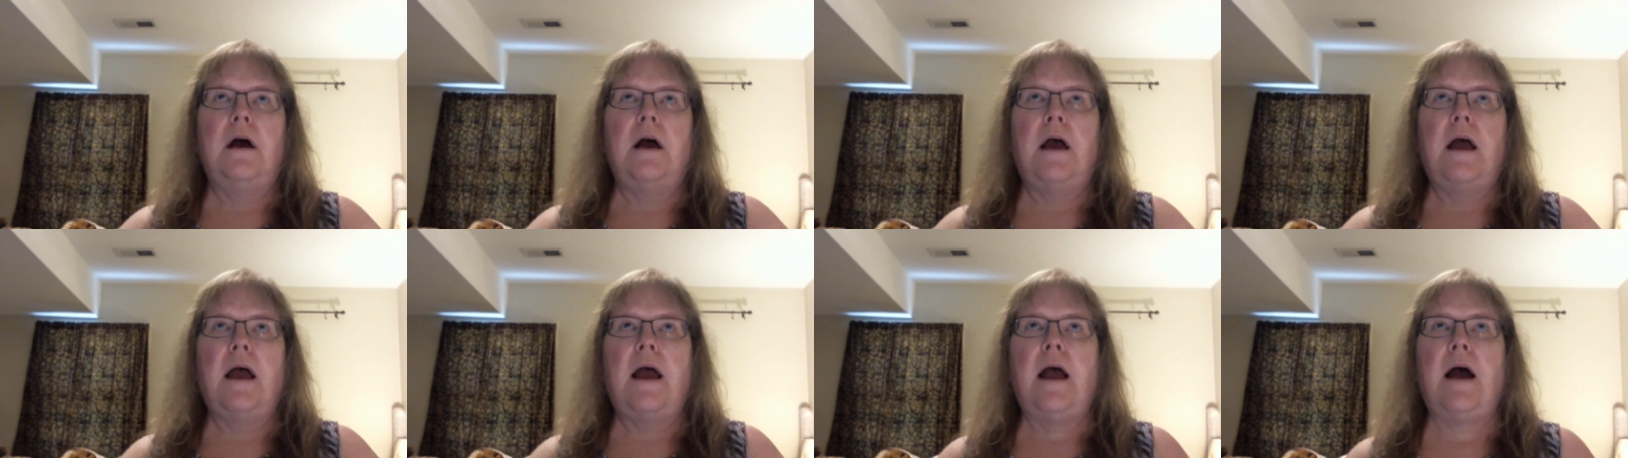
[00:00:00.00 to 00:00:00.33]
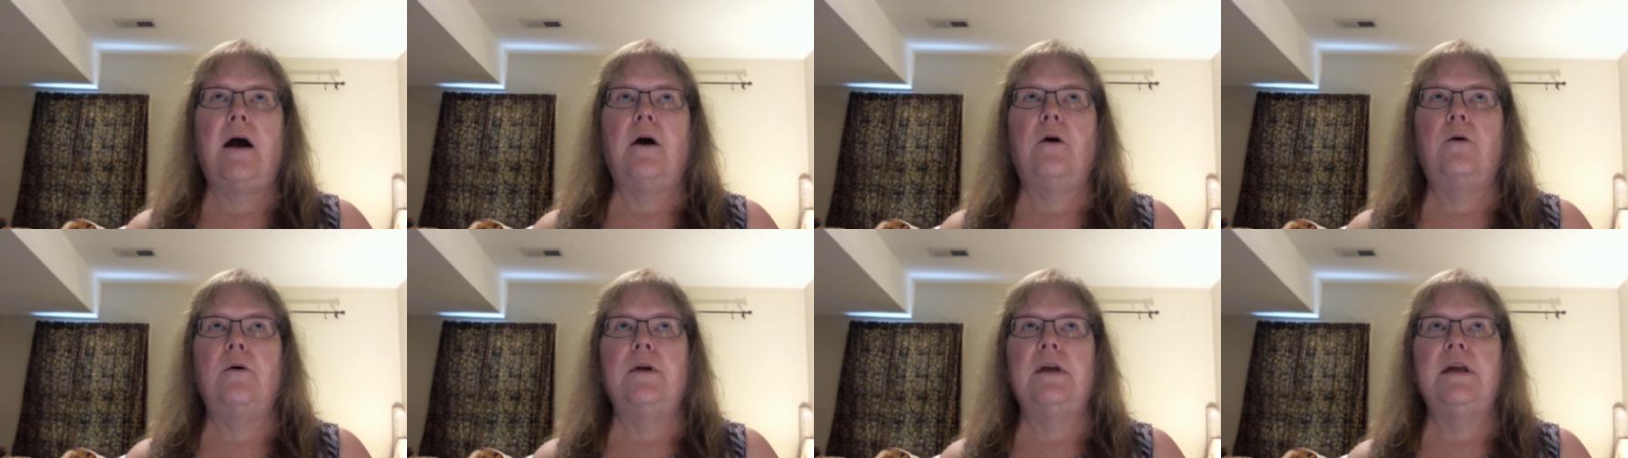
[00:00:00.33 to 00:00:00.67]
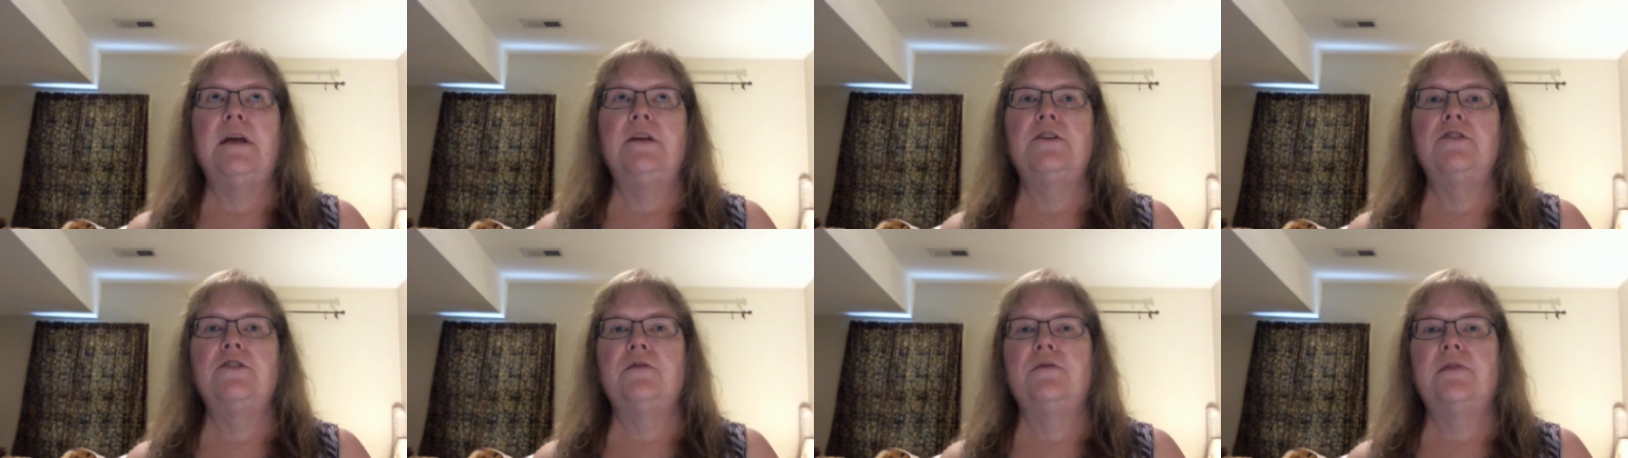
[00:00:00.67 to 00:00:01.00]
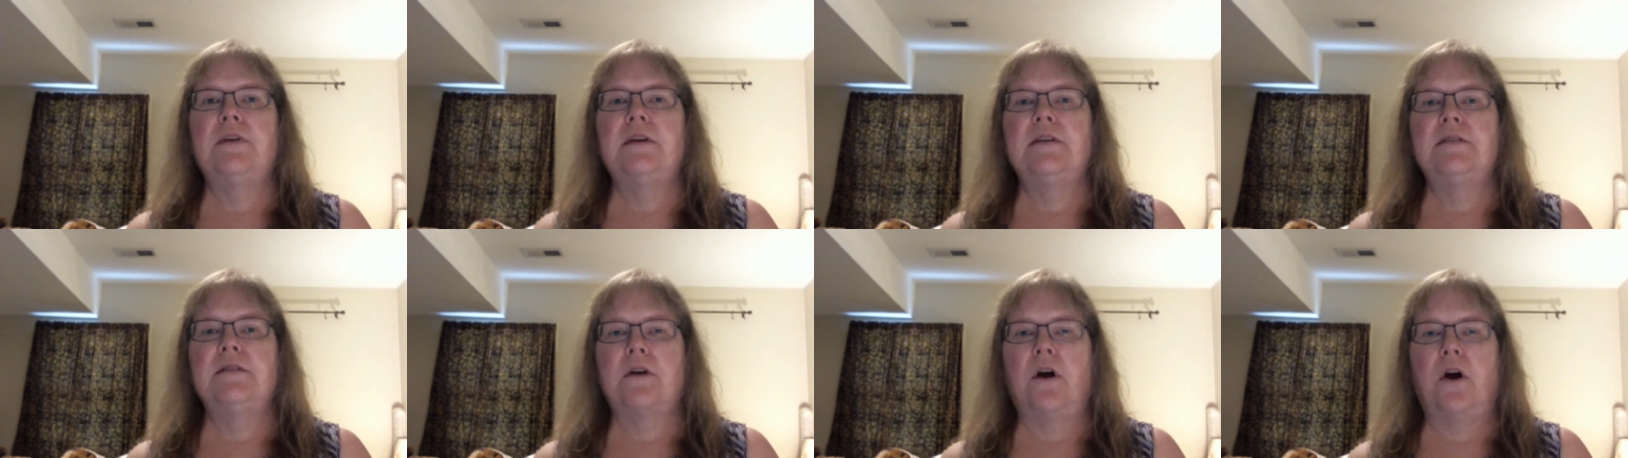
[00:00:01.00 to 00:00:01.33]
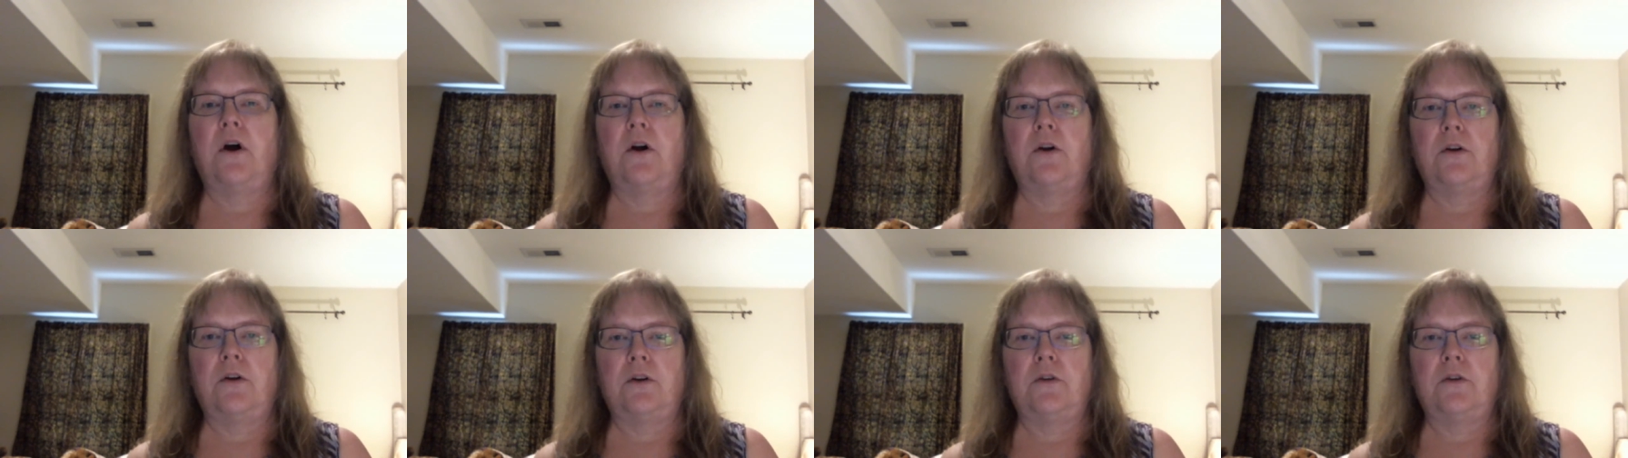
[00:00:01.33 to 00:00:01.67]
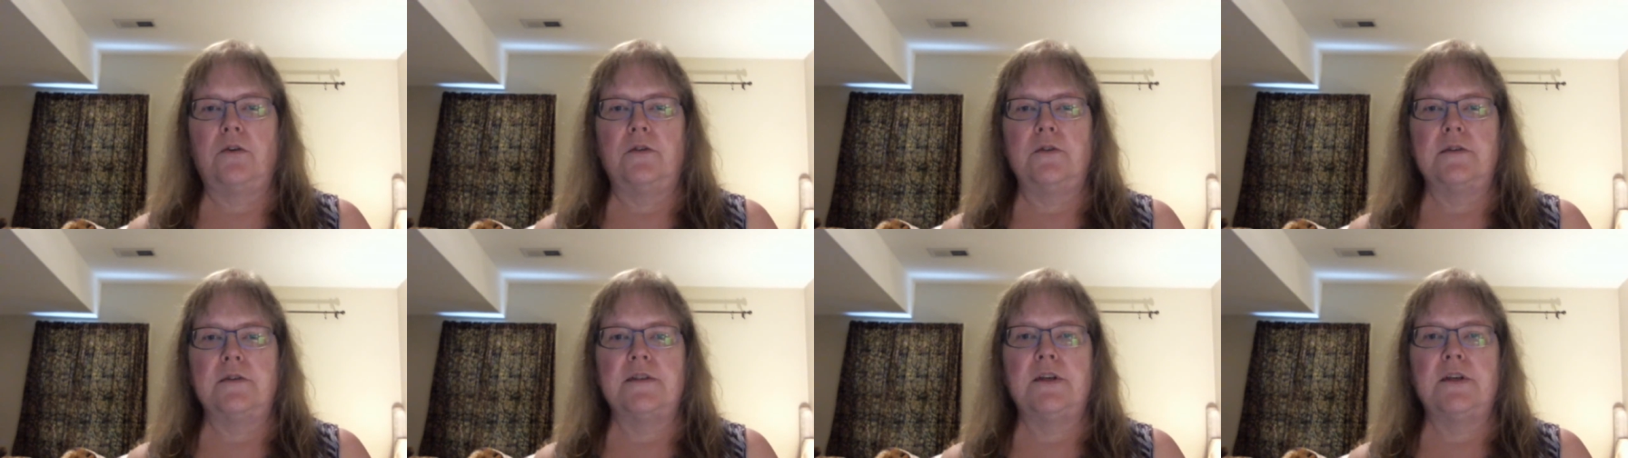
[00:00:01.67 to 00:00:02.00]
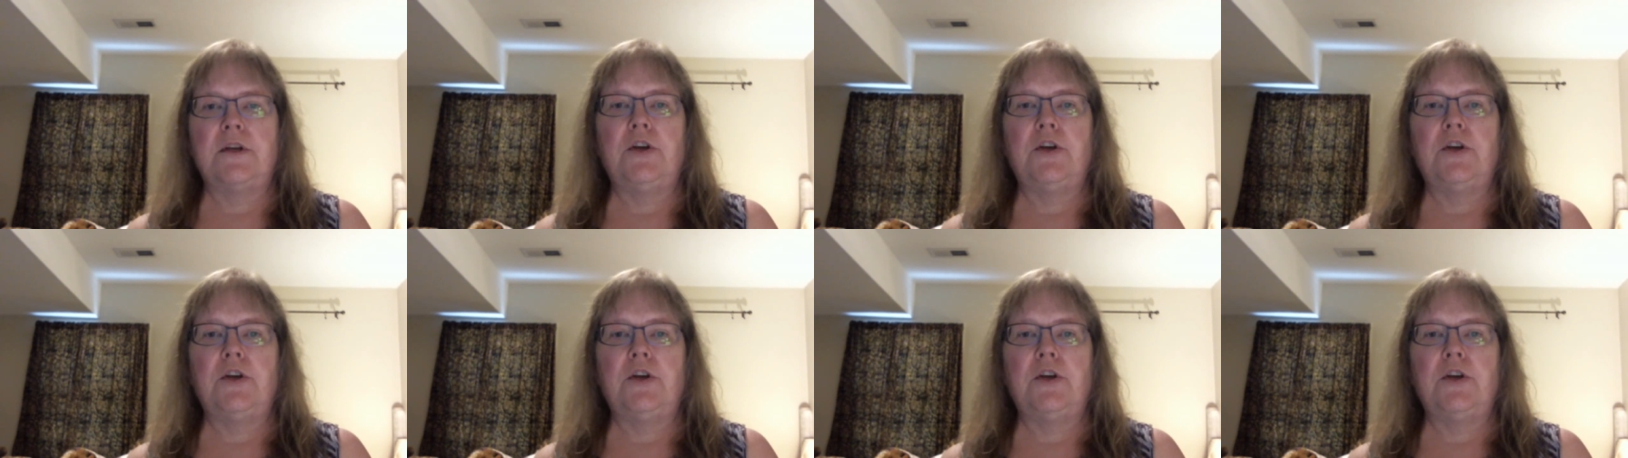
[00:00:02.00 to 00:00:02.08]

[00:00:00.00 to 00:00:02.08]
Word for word: how each of these articles